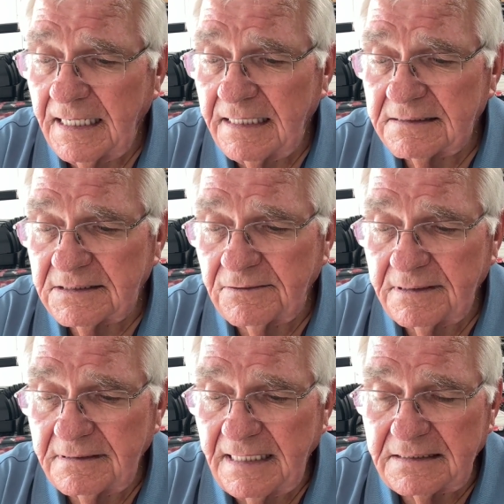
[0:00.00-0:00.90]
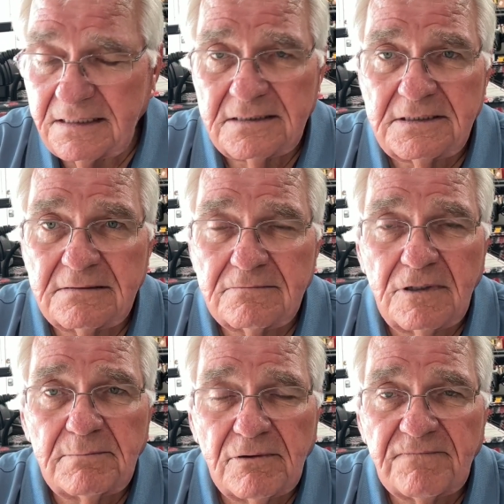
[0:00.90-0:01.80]
So that tungsten
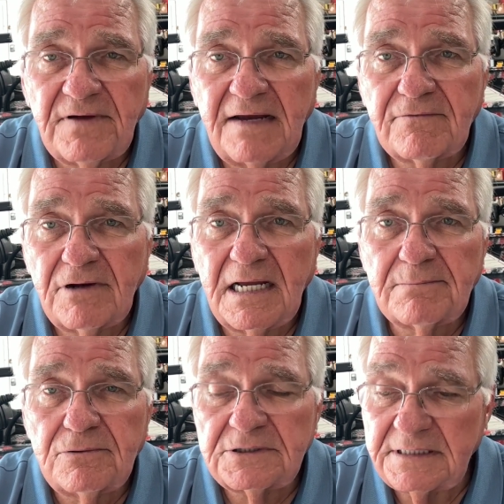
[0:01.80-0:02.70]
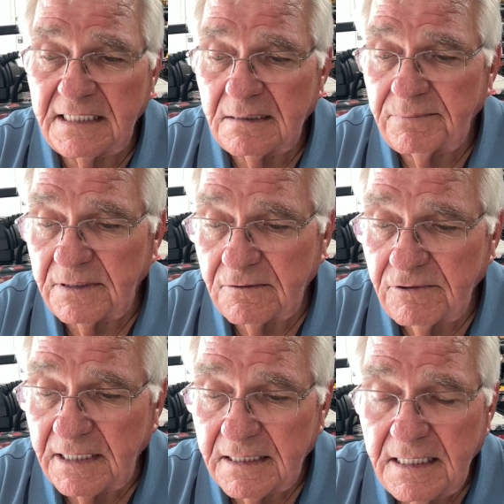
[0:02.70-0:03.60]
1.5 gram pulls it down there pretty
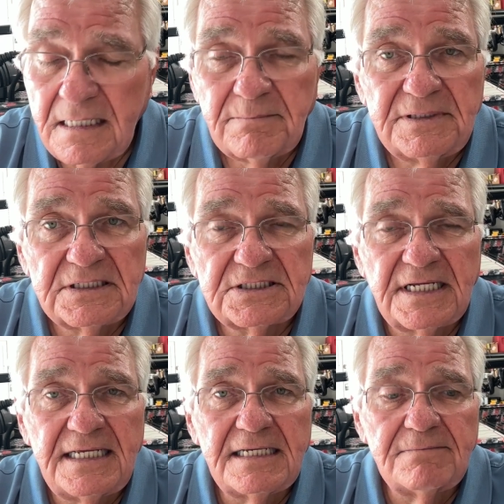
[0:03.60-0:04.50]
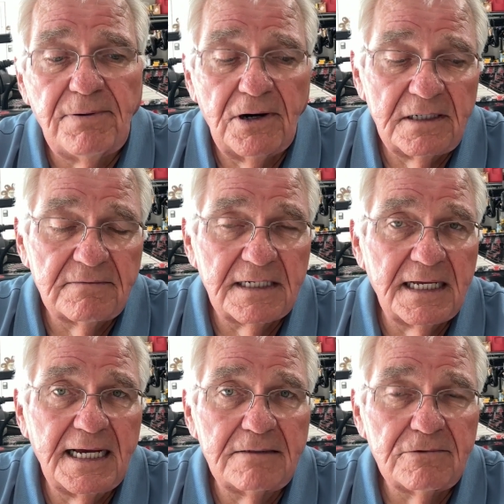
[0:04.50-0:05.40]
quick. But the sinking part of the
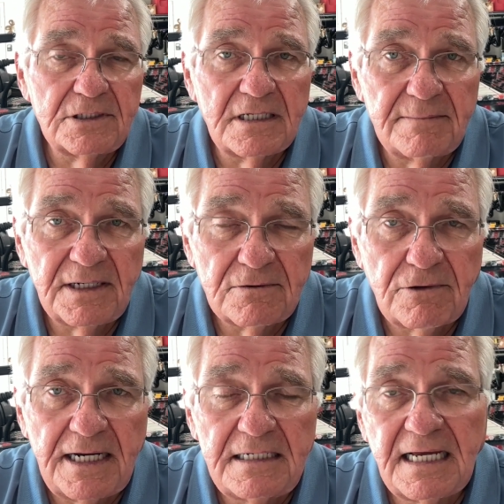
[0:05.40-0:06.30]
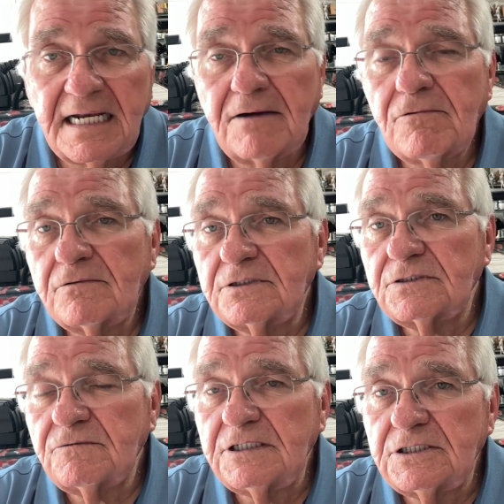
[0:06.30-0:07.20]
line would have come in great had I wanted to
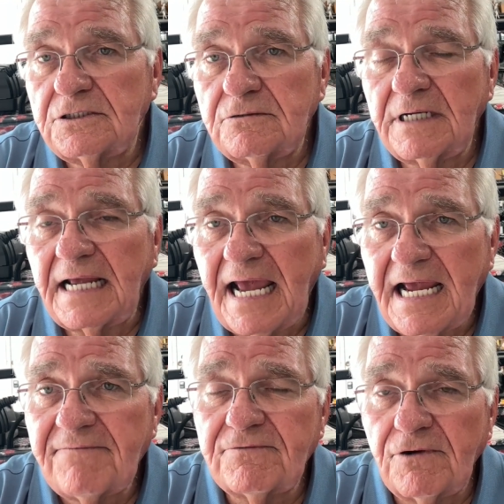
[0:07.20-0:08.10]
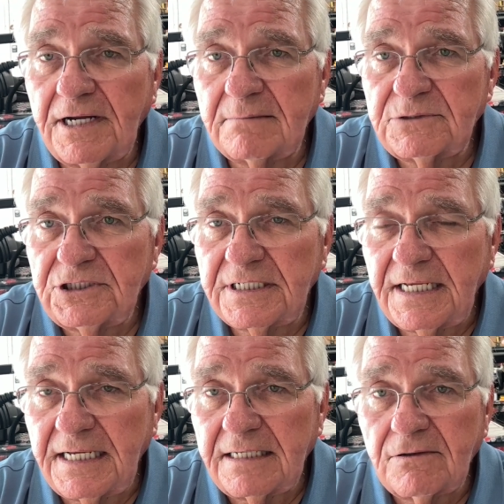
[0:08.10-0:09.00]
switch to a 1/2 gram jig
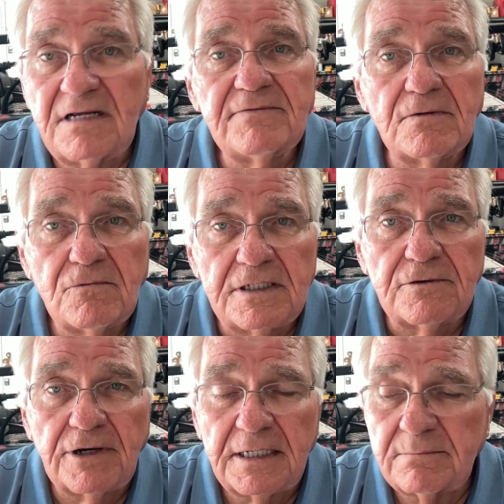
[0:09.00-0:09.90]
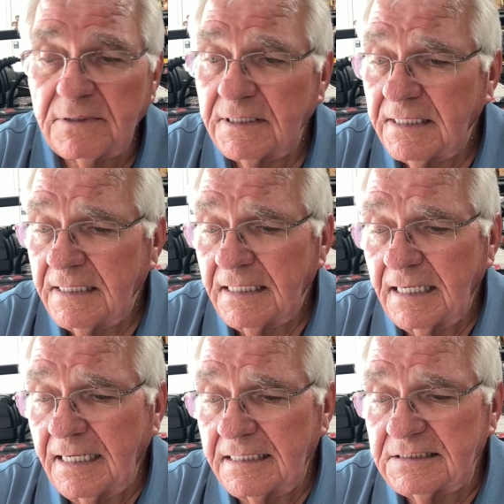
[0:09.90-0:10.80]
head or even a 1 gram
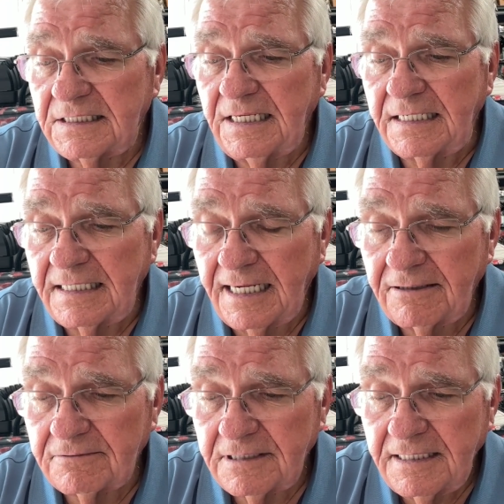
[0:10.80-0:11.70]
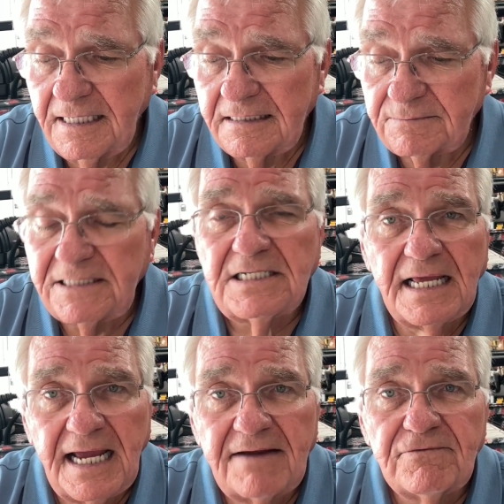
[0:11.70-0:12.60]
to get it down, especially
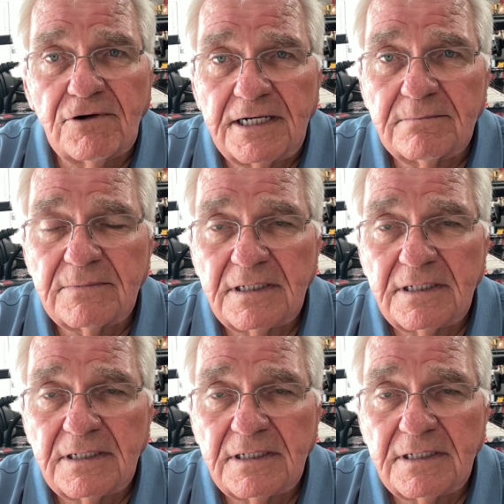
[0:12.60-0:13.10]
a 1/2 gram.